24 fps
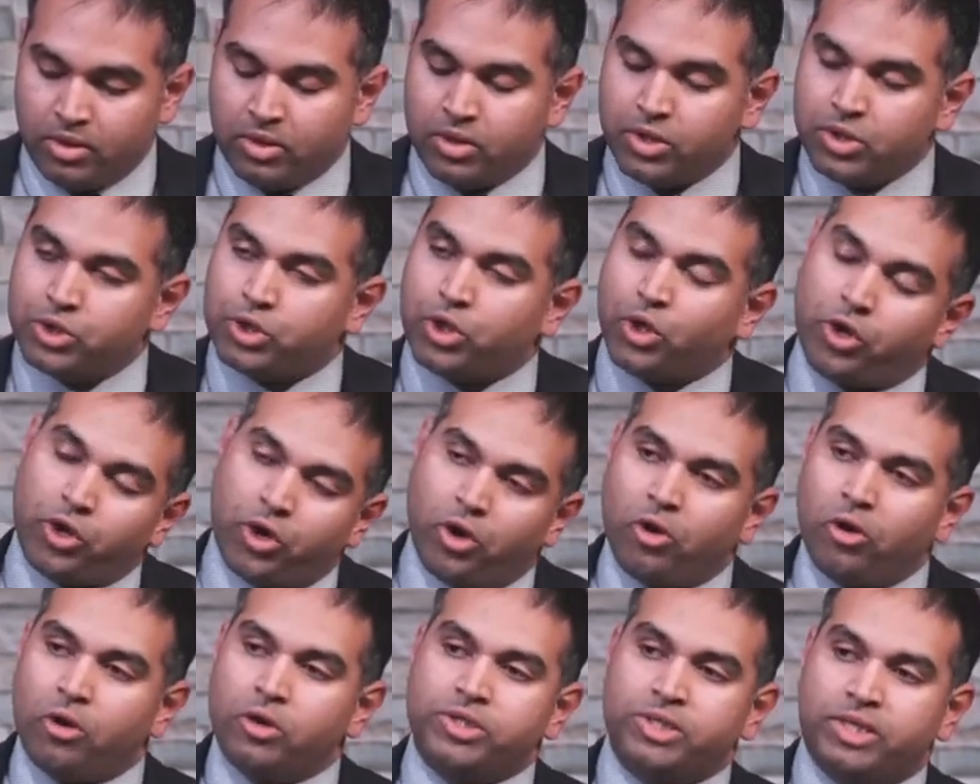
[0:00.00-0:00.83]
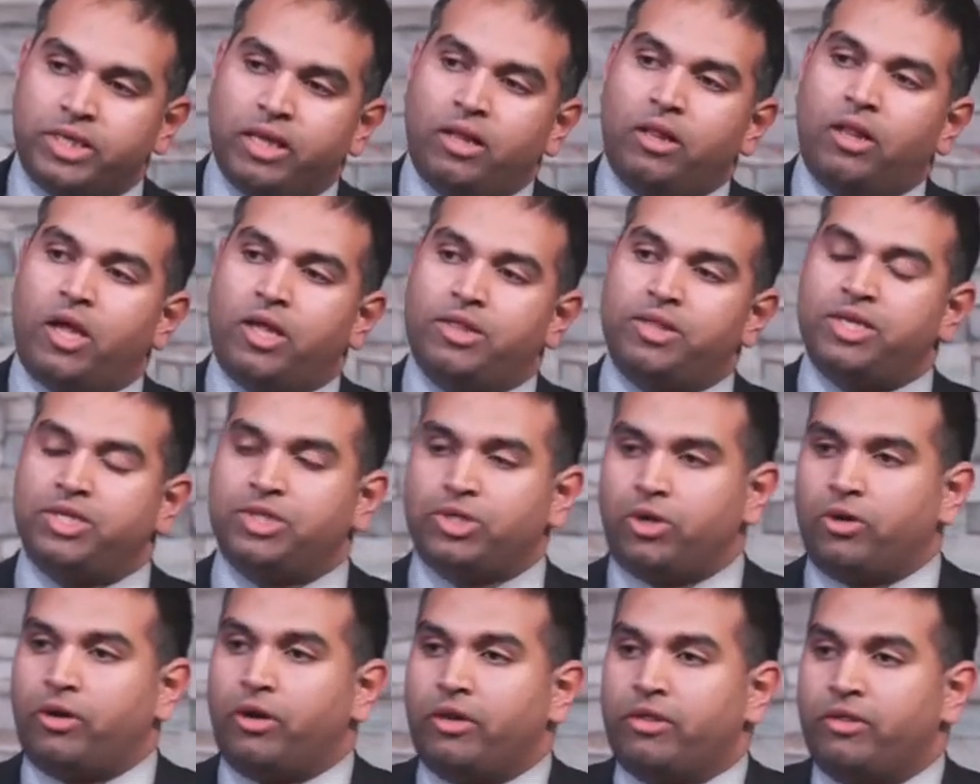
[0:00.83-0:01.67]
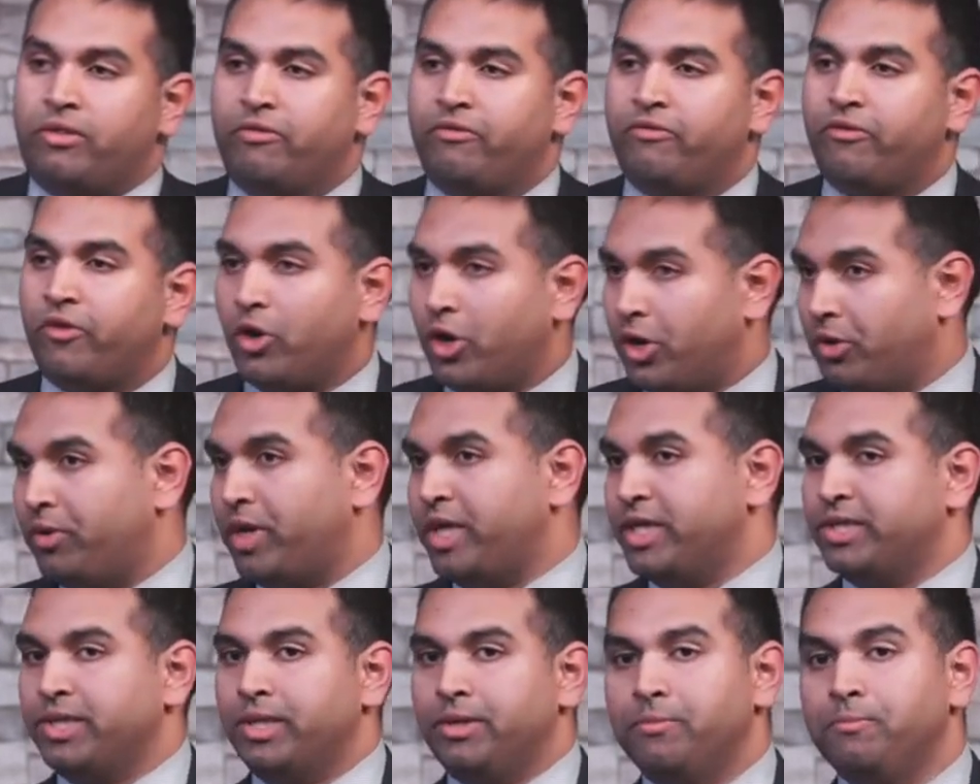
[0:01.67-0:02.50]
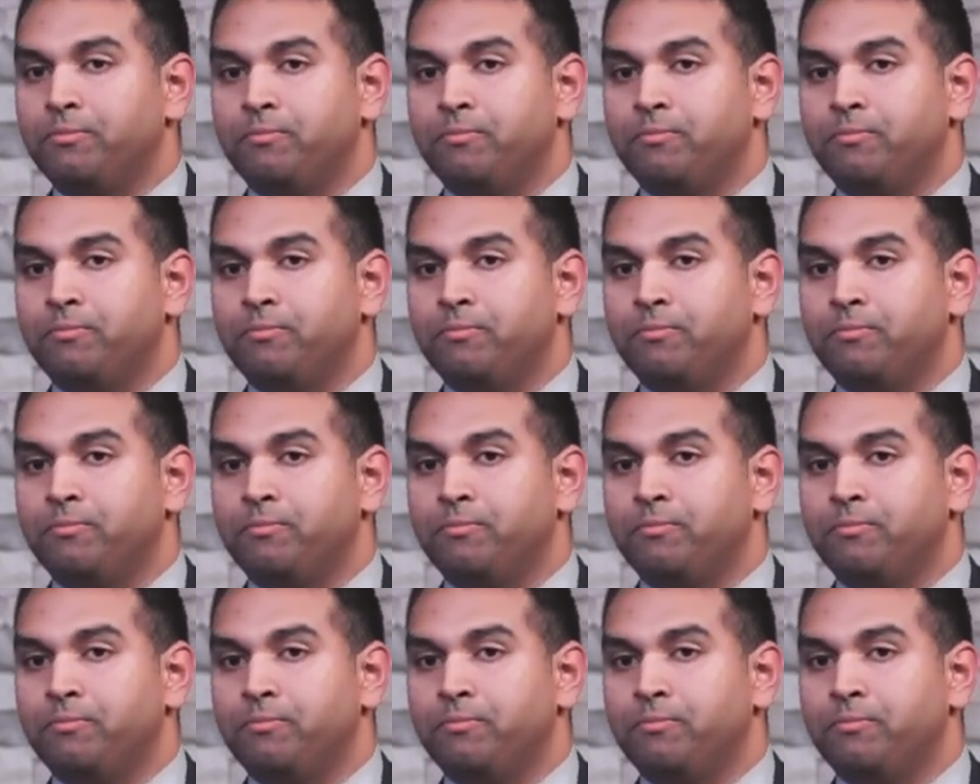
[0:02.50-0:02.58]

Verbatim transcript: So you're still on this earth for a reason.